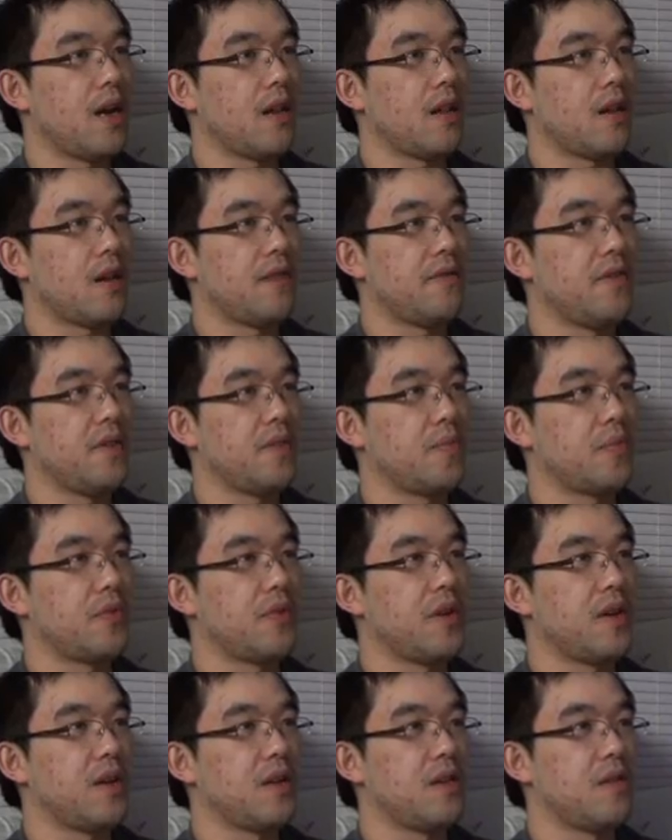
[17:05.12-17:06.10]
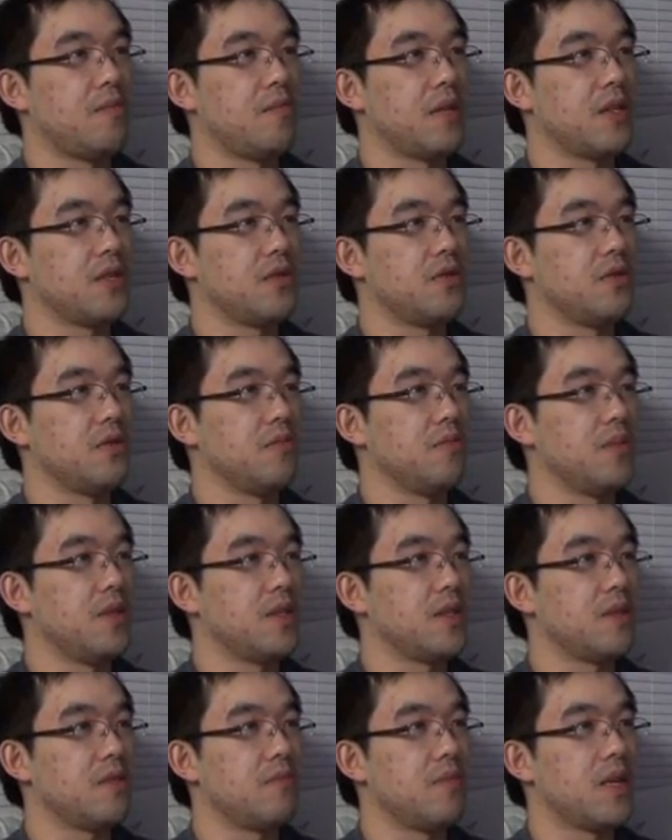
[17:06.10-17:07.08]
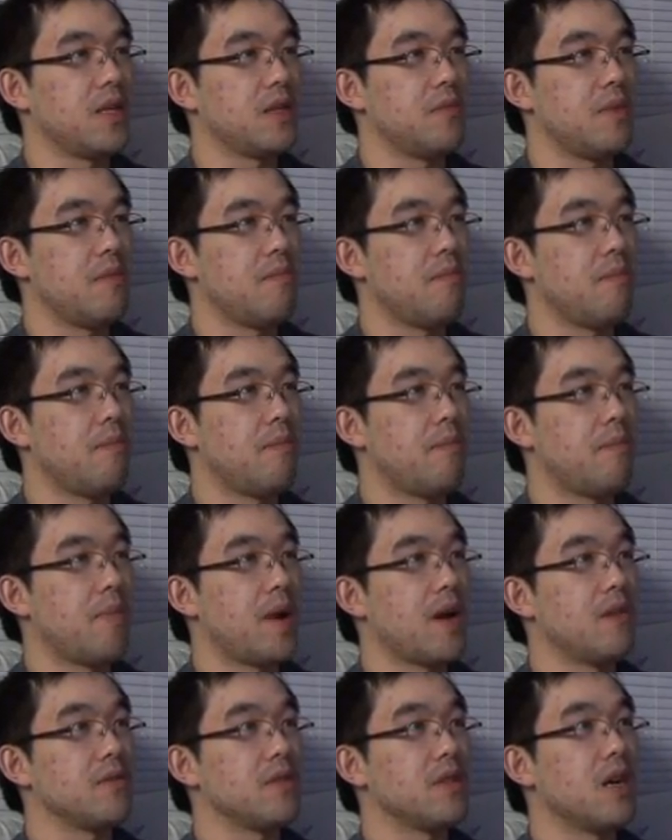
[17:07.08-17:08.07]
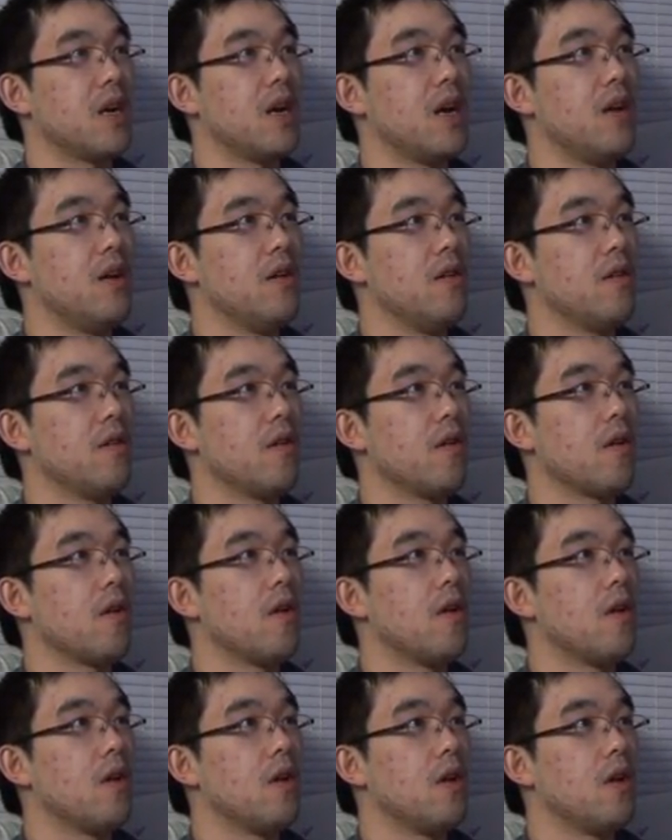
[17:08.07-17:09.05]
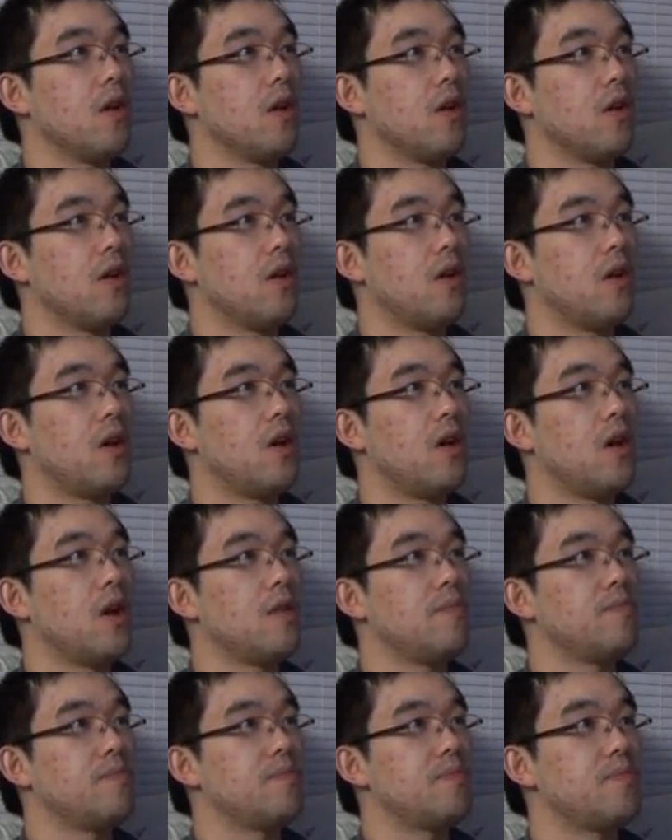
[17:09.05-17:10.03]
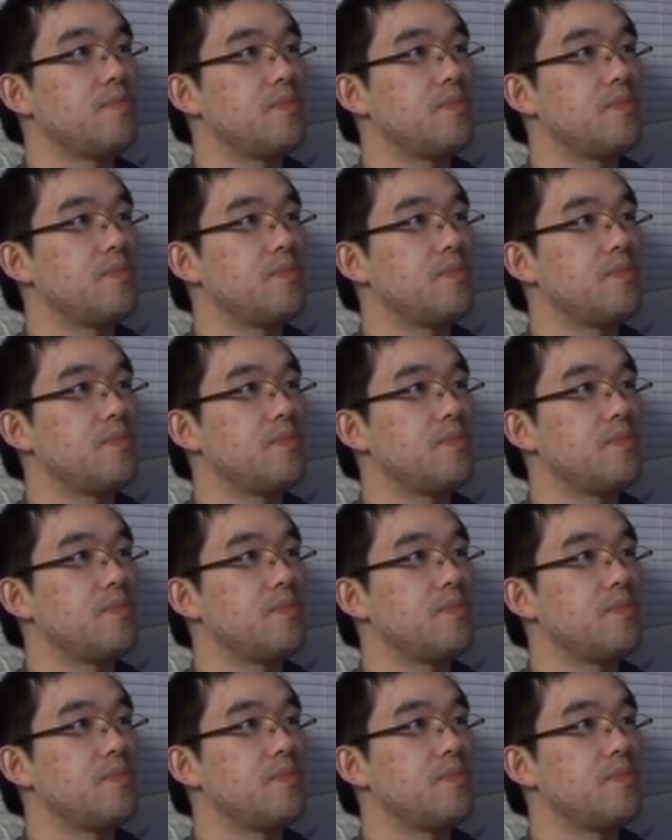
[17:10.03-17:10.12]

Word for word: now that I've upgraded the mushroom, does it make me bounce higher? Up,